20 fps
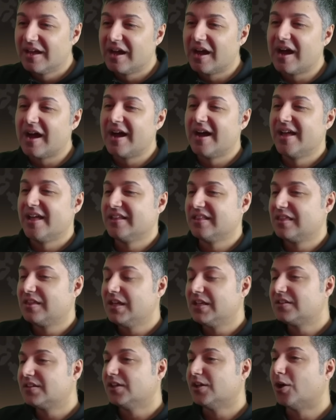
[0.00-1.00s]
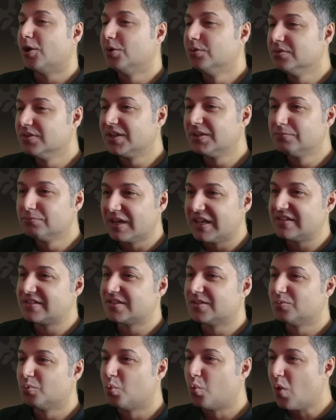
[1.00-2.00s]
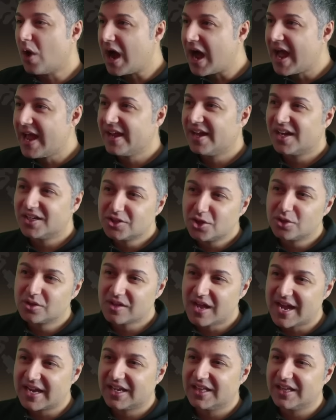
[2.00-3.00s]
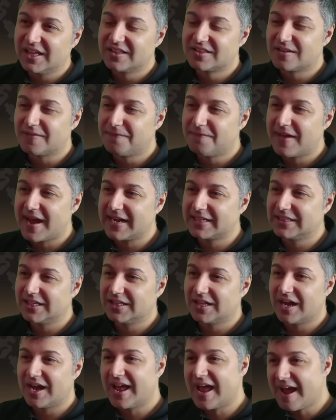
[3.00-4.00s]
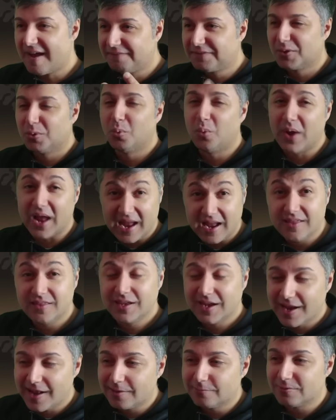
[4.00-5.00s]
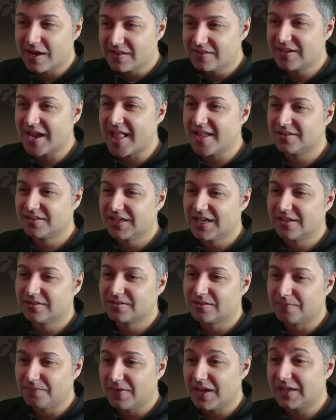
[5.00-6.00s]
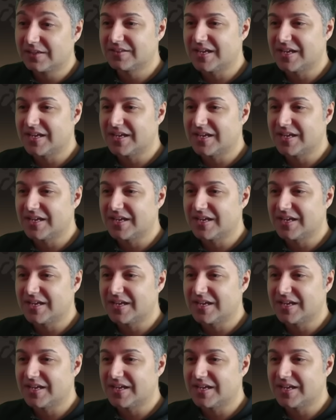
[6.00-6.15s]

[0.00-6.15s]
I think the only reason why I don't like it is the fact that I have to wear the N-Ray Scanner to get its effects,